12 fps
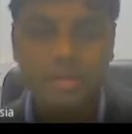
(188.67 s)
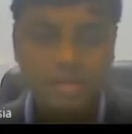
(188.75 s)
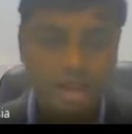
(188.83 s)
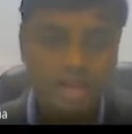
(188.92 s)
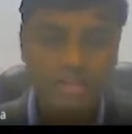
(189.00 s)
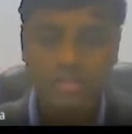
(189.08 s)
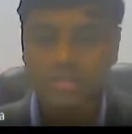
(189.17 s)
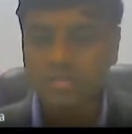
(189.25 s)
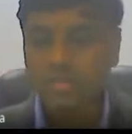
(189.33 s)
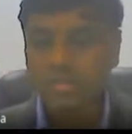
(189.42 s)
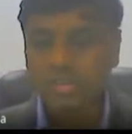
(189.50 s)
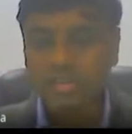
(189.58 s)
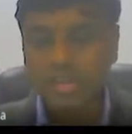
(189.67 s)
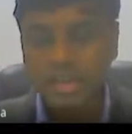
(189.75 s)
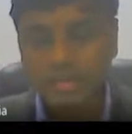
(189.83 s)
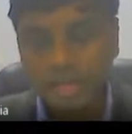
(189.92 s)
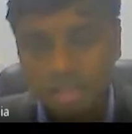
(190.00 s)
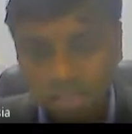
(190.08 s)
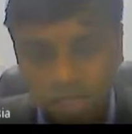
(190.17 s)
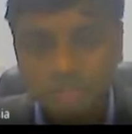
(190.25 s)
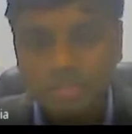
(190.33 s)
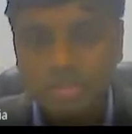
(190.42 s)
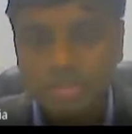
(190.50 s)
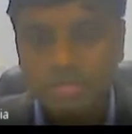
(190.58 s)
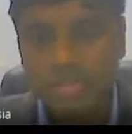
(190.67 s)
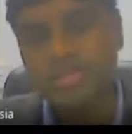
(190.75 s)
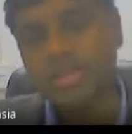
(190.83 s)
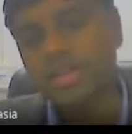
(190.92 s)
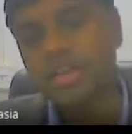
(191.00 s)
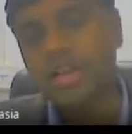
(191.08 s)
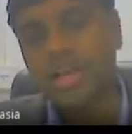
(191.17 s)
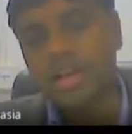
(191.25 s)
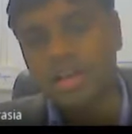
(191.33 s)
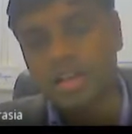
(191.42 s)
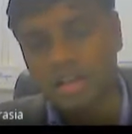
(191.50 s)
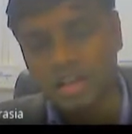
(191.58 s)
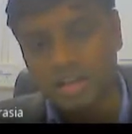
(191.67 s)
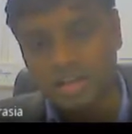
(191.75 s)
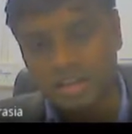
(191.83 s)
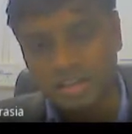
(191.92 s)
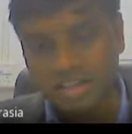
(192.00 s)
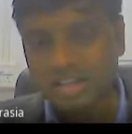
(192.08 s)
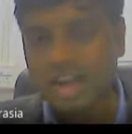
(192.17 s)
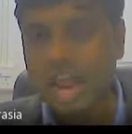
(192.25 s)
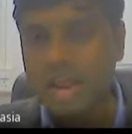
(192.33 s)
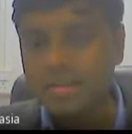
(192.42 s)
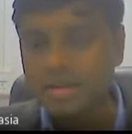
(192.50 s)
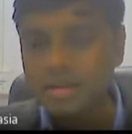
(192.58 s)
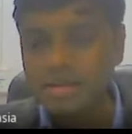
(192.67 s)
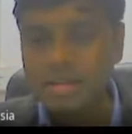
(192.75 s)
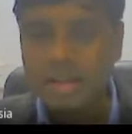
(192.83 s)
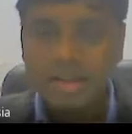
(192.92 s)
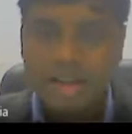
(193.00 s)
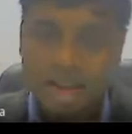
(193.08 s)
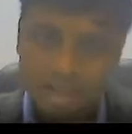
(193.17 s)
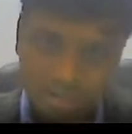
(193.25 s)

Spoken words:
by the sol gel method, which will be described later